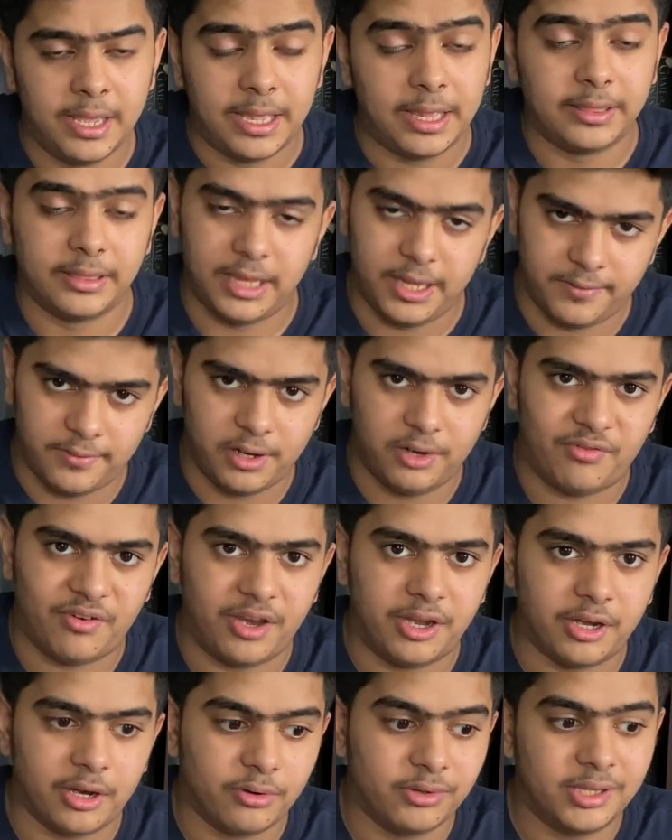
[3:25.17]
and they will
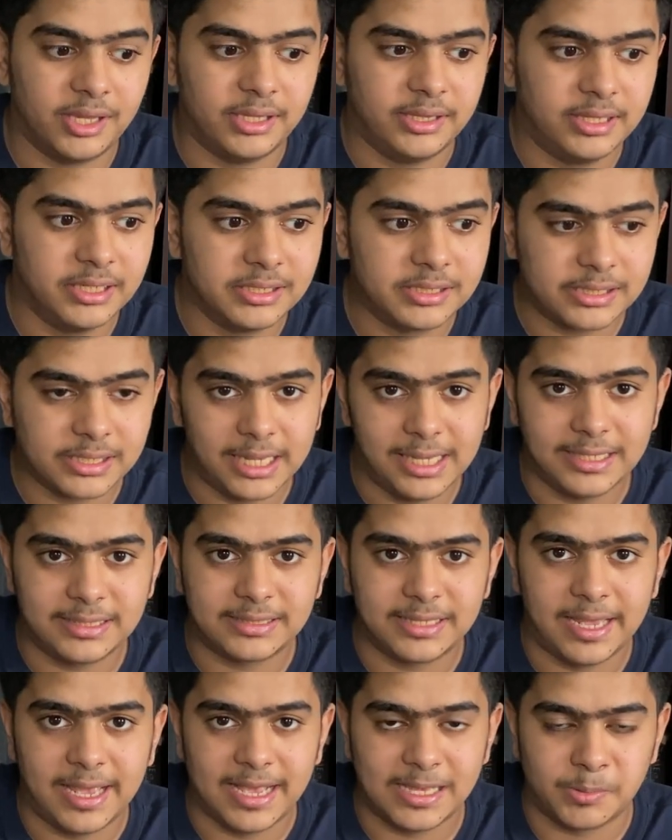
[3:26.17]
find out that this
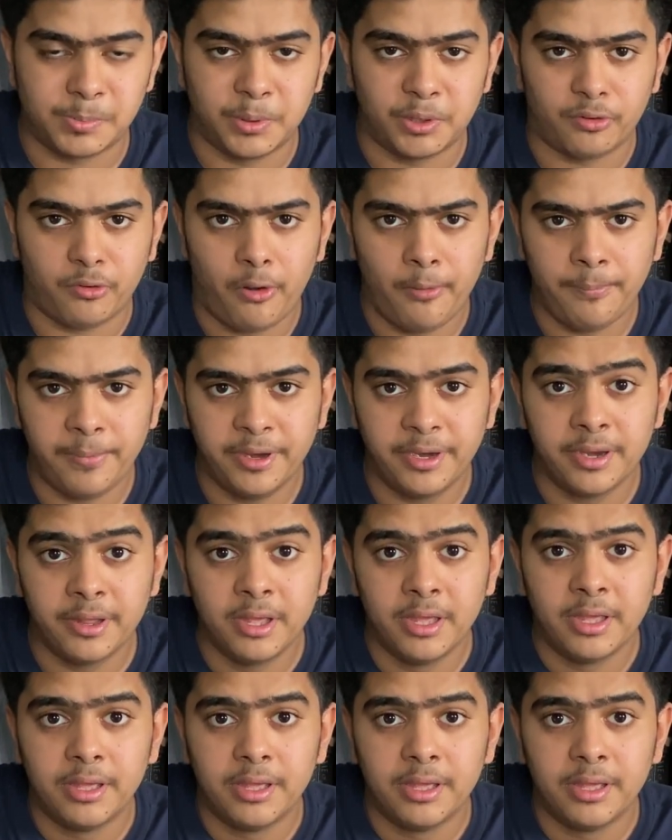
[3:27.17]
essay has been copied,